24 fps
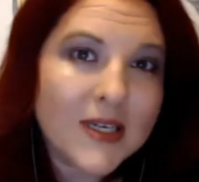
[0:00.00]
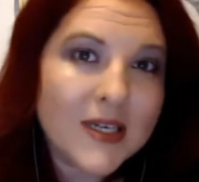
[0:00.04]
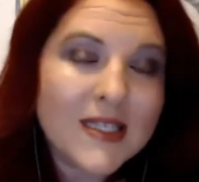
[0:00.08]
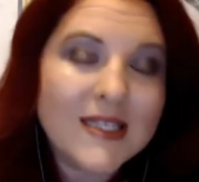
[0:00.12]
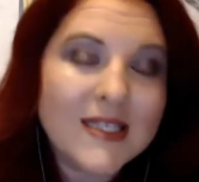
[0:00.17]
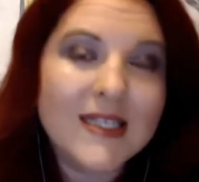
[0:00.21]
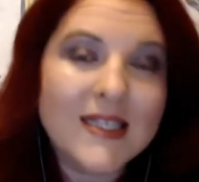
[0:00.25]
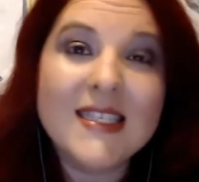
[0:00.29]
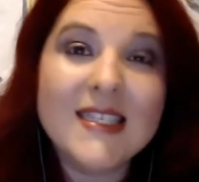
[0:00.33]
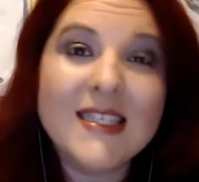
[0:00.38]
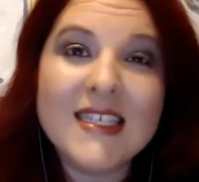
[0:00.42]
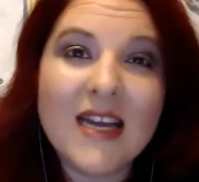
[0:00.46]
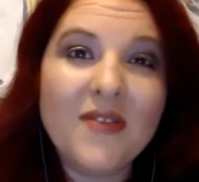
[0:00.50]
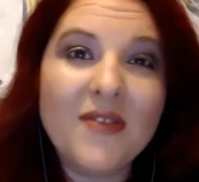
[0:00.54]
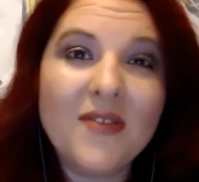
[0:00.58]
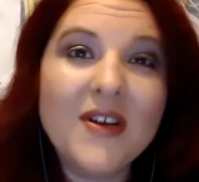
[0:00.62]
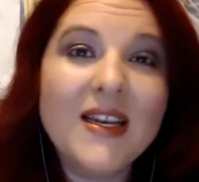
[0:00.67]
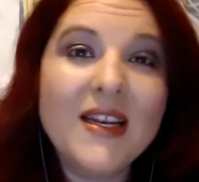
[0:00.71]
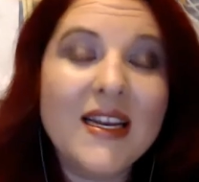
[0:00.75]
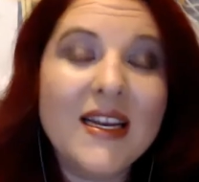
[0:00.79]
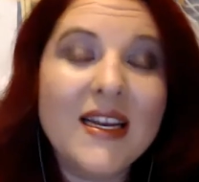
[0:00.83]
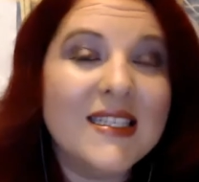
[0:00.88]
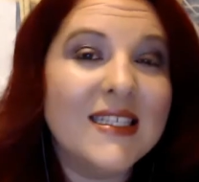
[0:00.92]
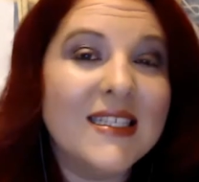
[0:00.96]
the 7
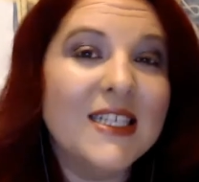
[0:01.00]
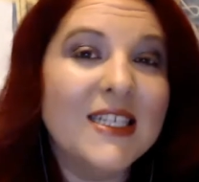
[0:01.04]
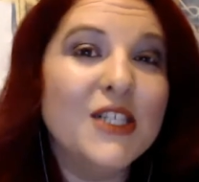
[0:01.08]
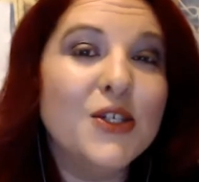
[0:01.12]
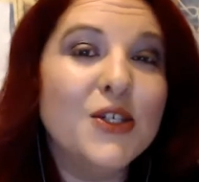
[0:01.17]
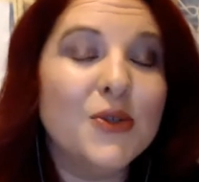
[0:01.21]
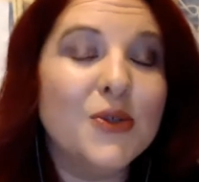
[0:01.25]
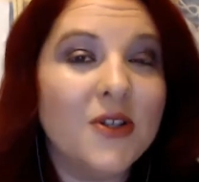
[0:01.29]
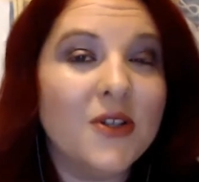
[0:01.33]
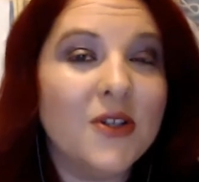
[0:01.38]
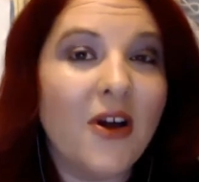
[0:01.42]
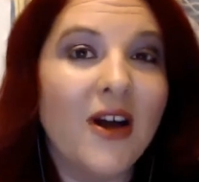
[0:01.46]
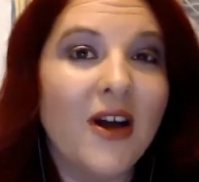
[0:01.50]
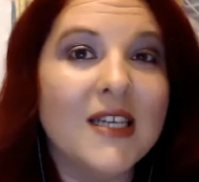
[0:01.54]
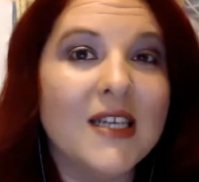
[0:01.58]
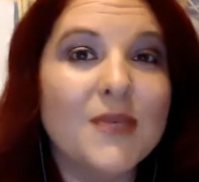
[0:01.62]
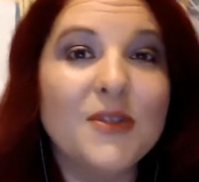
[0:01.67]
essential laws,